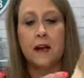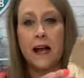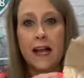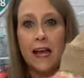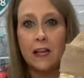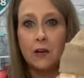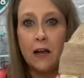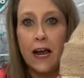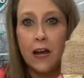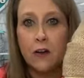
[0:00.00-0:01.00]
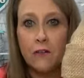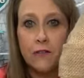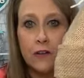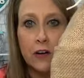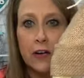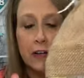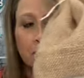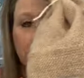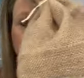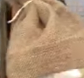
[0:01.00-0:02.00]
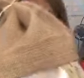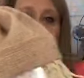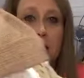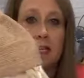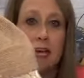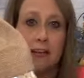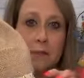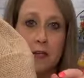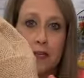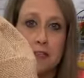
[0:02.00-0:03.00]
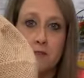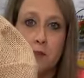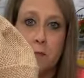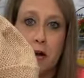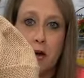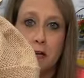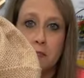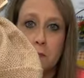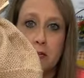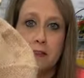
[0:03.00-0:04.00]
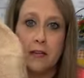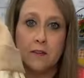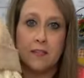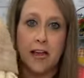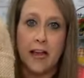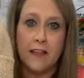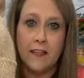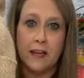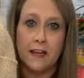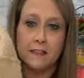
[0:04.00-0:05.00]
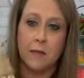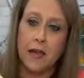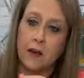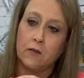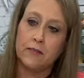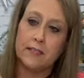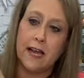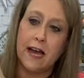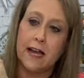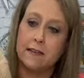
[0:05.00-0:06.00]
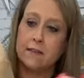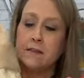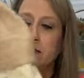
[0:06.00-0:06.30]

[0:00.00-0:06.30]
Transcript: my, I got a little hair on the front. You can't even really tell it because of the box, but there's that. And I got some hair on the sides